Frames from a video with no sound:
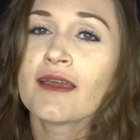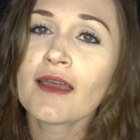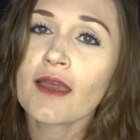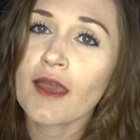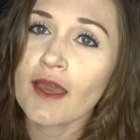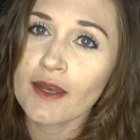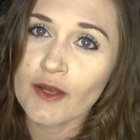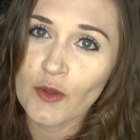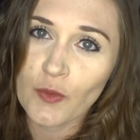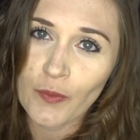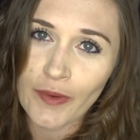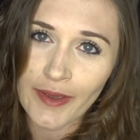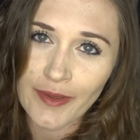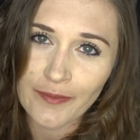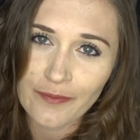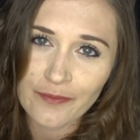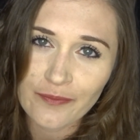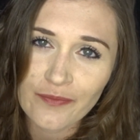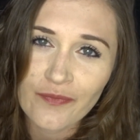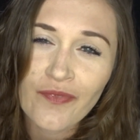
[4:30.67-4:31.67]
Anyway,
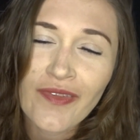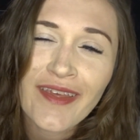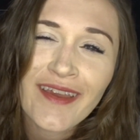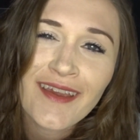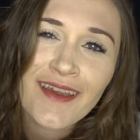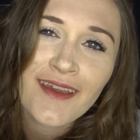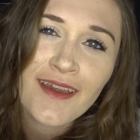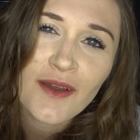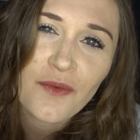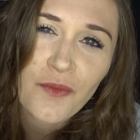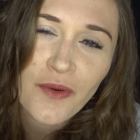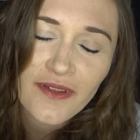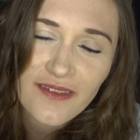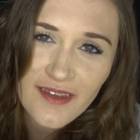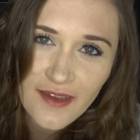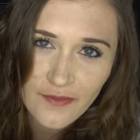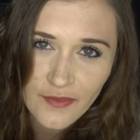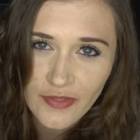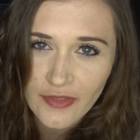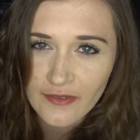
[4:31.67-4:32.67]

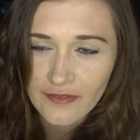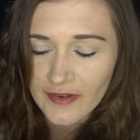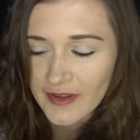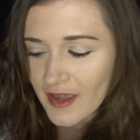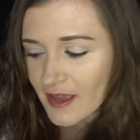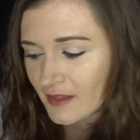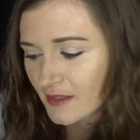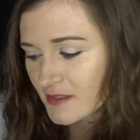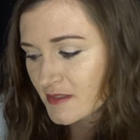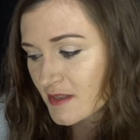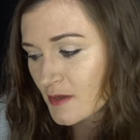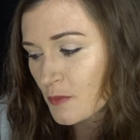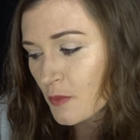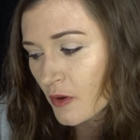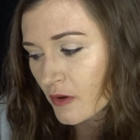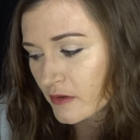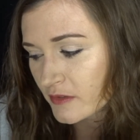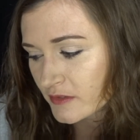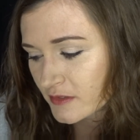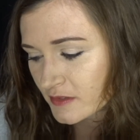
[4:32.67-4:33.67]
whatever the reality
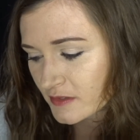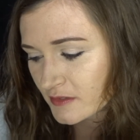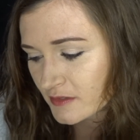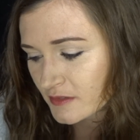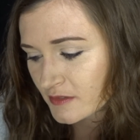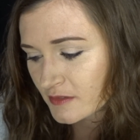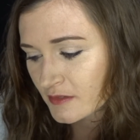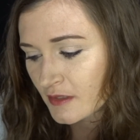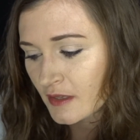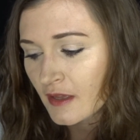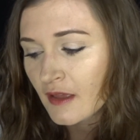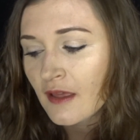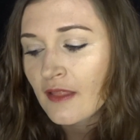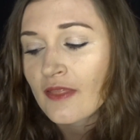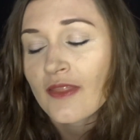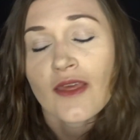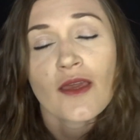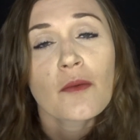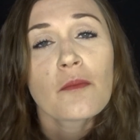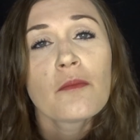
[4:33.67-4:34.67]
was,
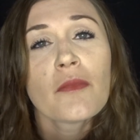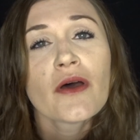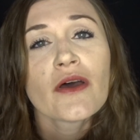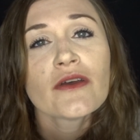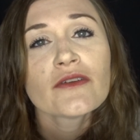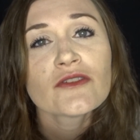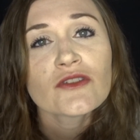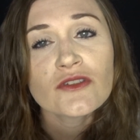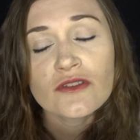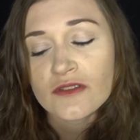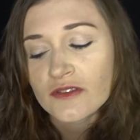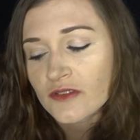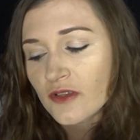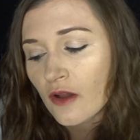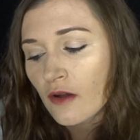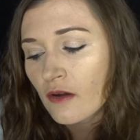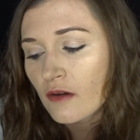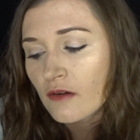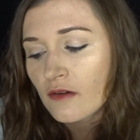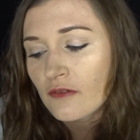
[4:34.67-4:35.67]
the emergence
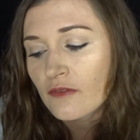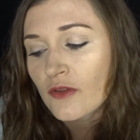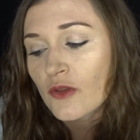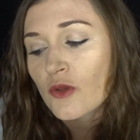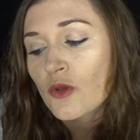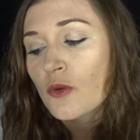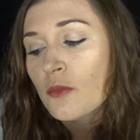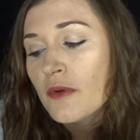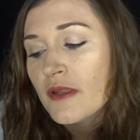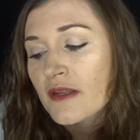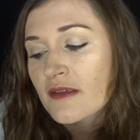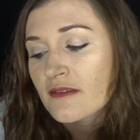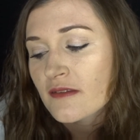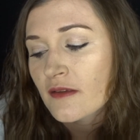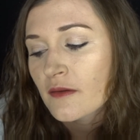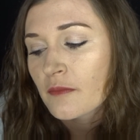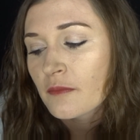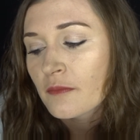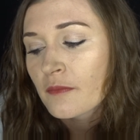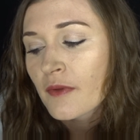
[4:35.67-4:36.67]
of
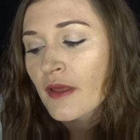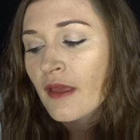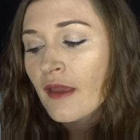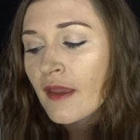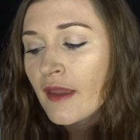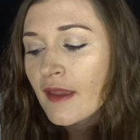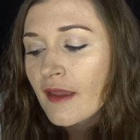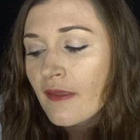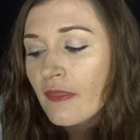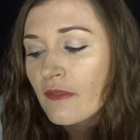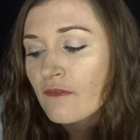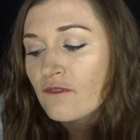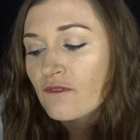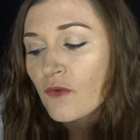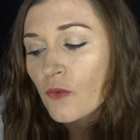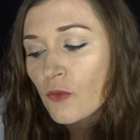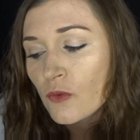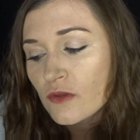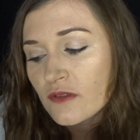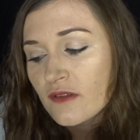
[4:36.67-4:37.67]
humanism in the
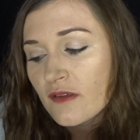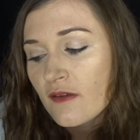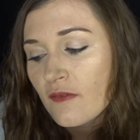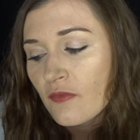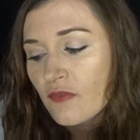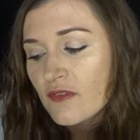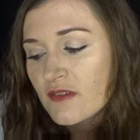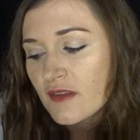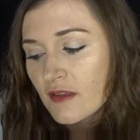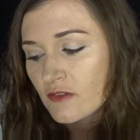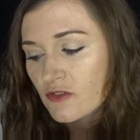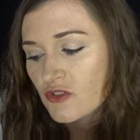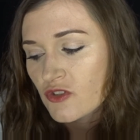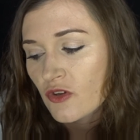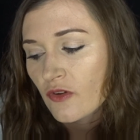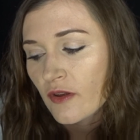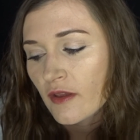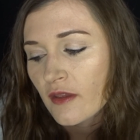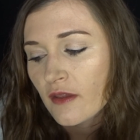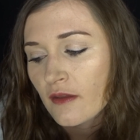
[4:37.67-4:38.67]
14th
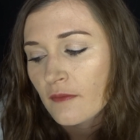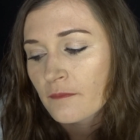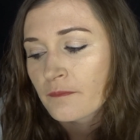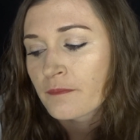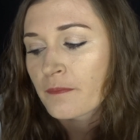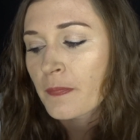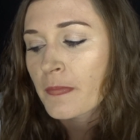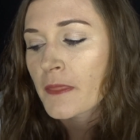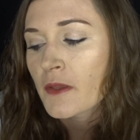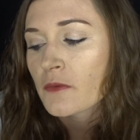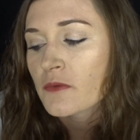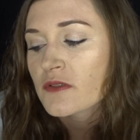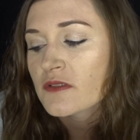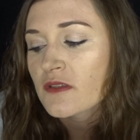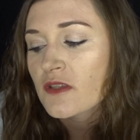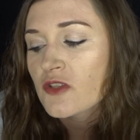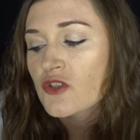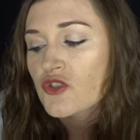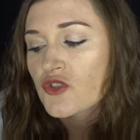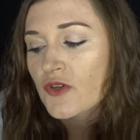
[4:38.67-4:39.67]
century was
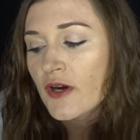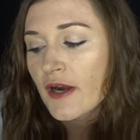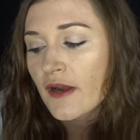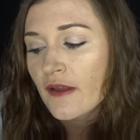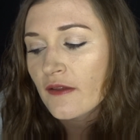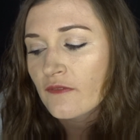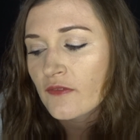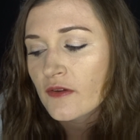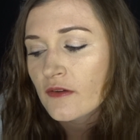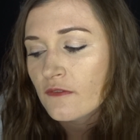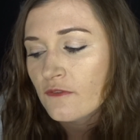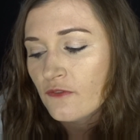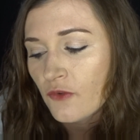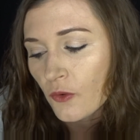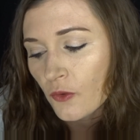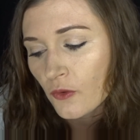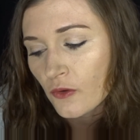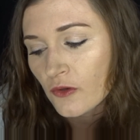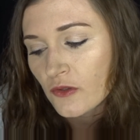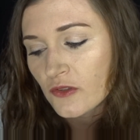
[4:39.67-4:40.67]
the driving
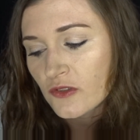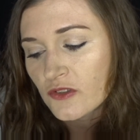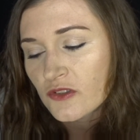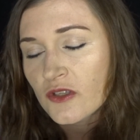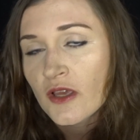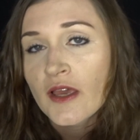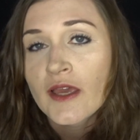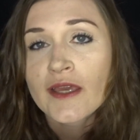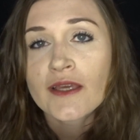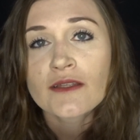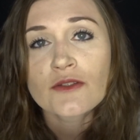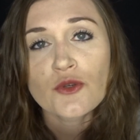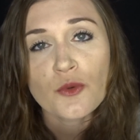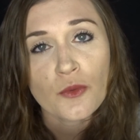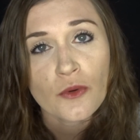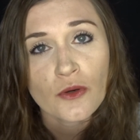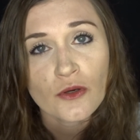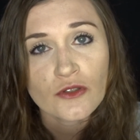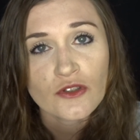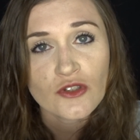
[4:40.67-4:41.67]
force
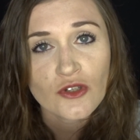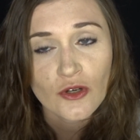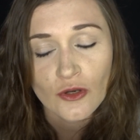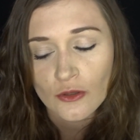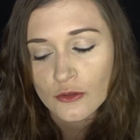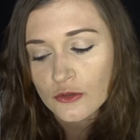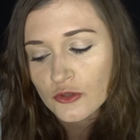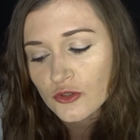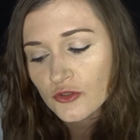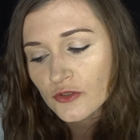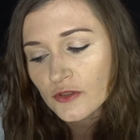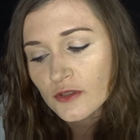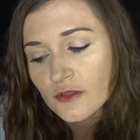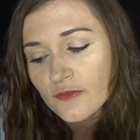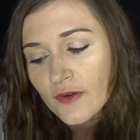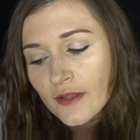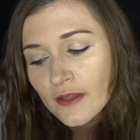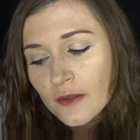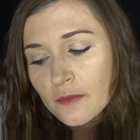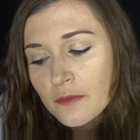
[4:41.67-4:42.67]
towards cultural
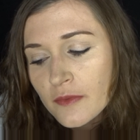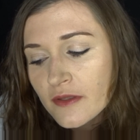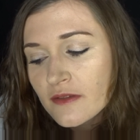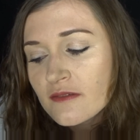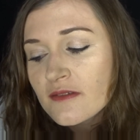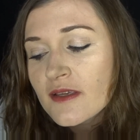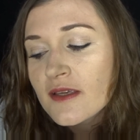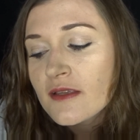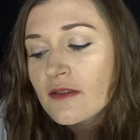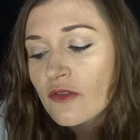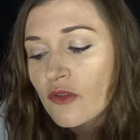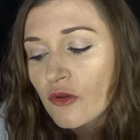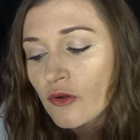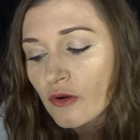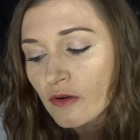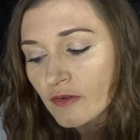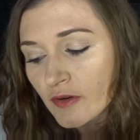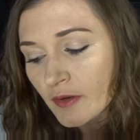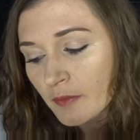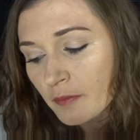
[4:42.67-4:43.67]
development in
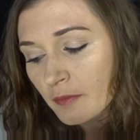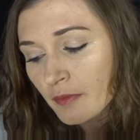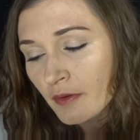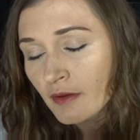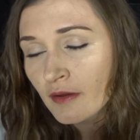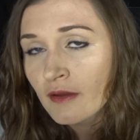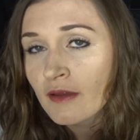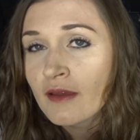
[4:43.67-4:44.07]
Europe